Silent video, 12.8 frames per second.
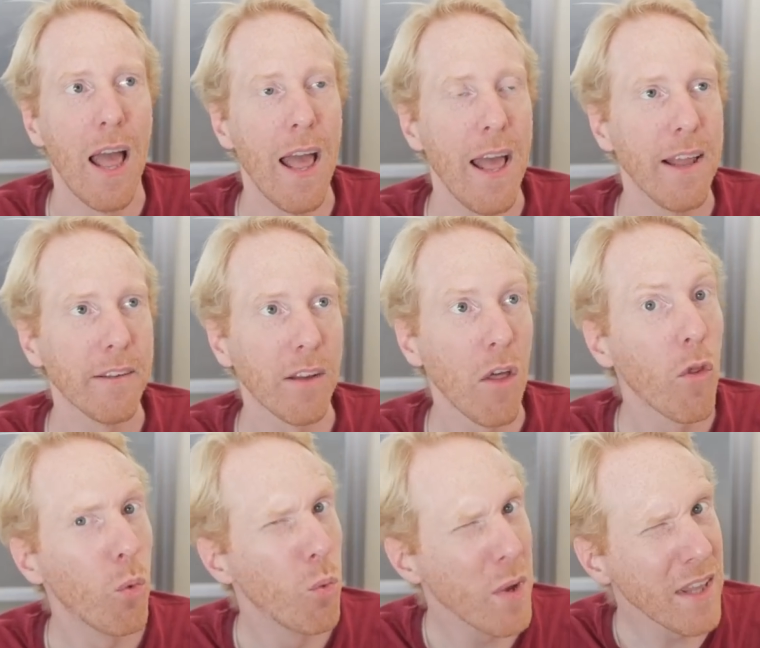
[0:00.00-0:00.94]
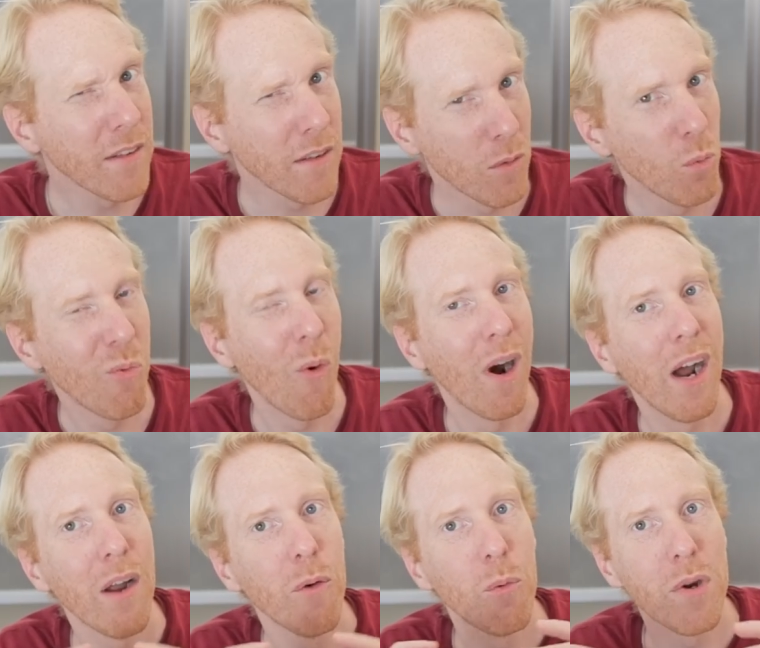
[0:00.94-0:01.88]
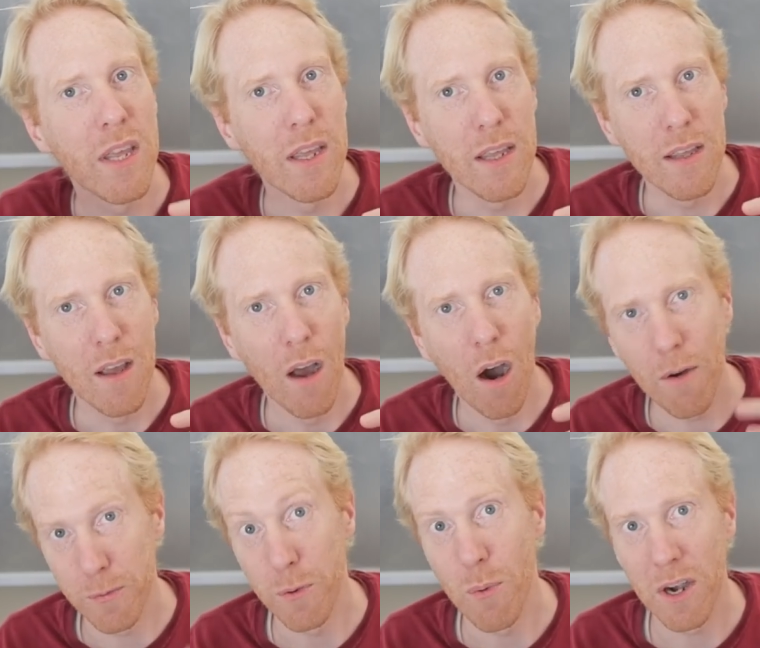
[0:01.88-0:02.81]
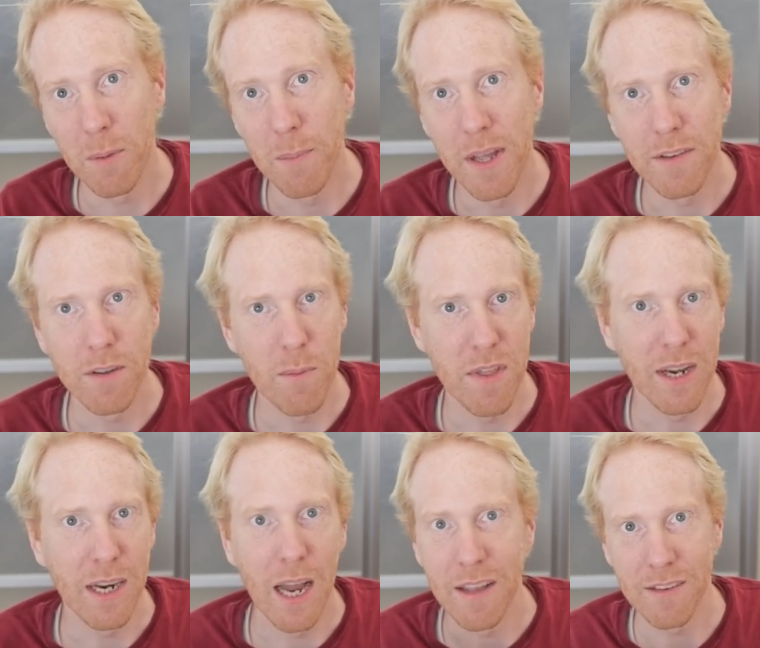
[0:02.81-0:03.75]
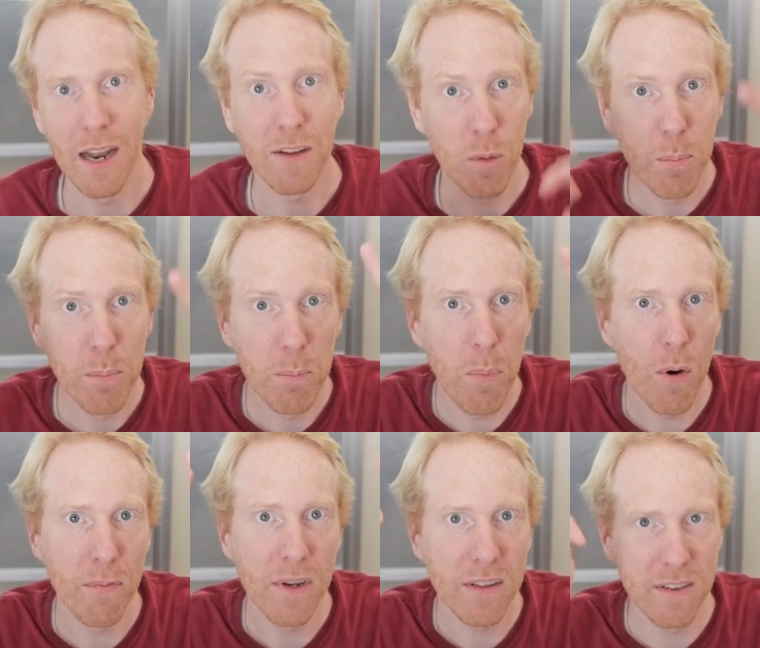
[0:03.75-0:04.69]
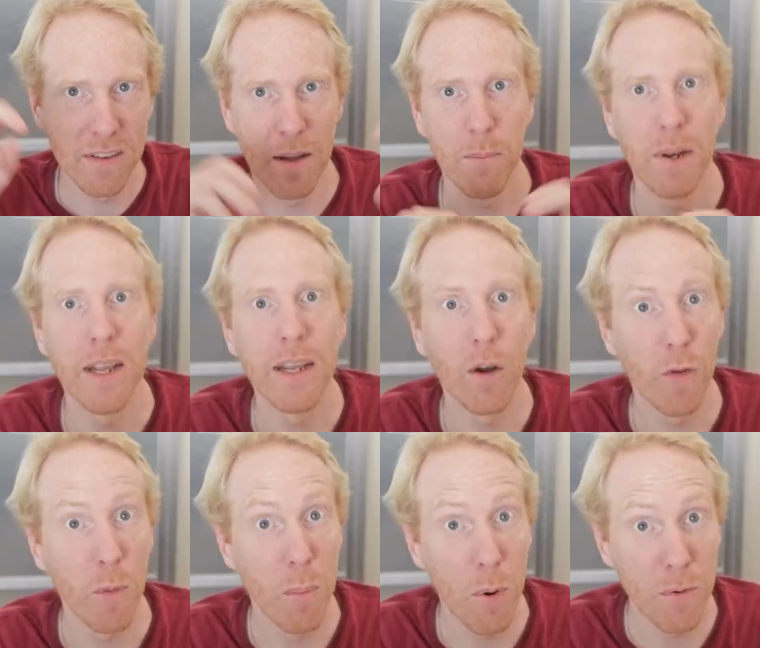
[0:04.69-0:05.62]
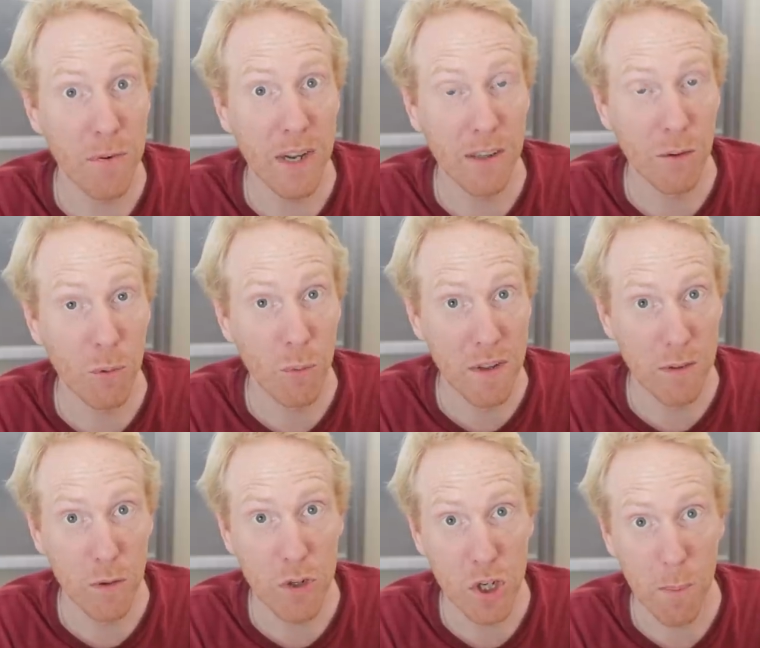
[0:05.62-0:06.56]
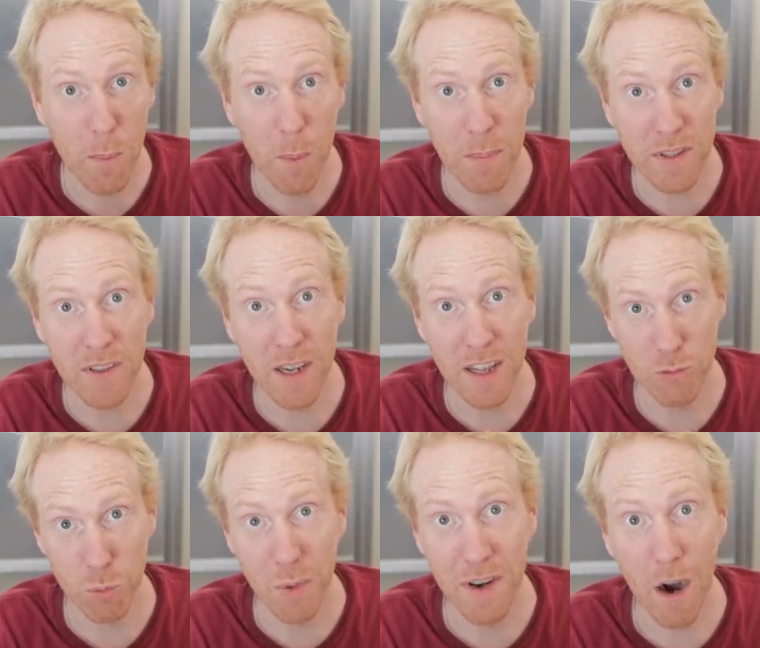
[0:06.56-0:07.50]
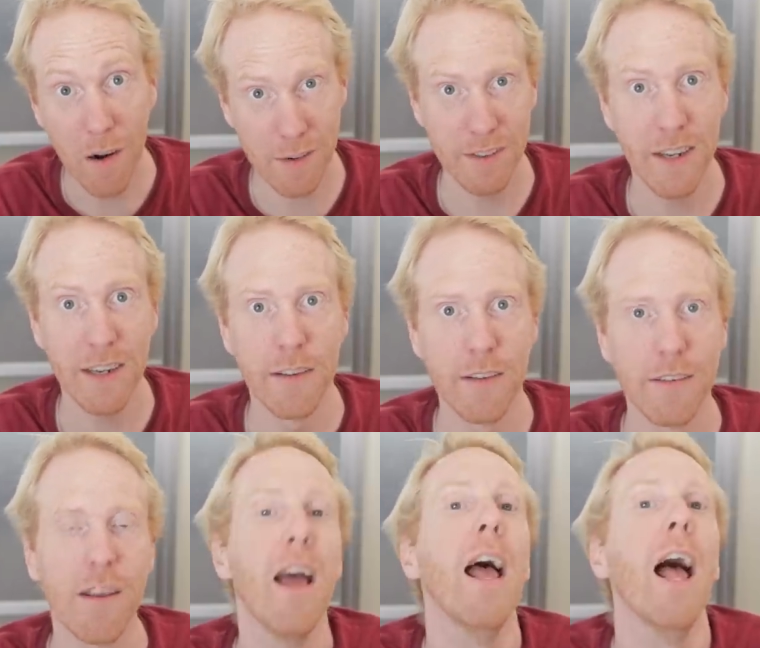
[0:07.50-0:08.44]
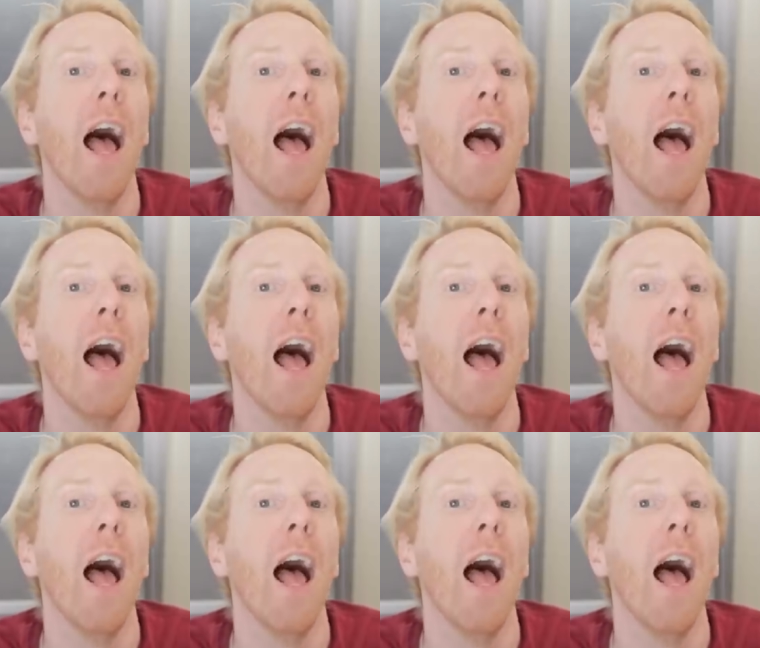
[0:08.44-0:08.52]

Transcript: And the reason why we often recommend something as like the perfect sampling or the perfect resolution per pixel as 1 arc seconds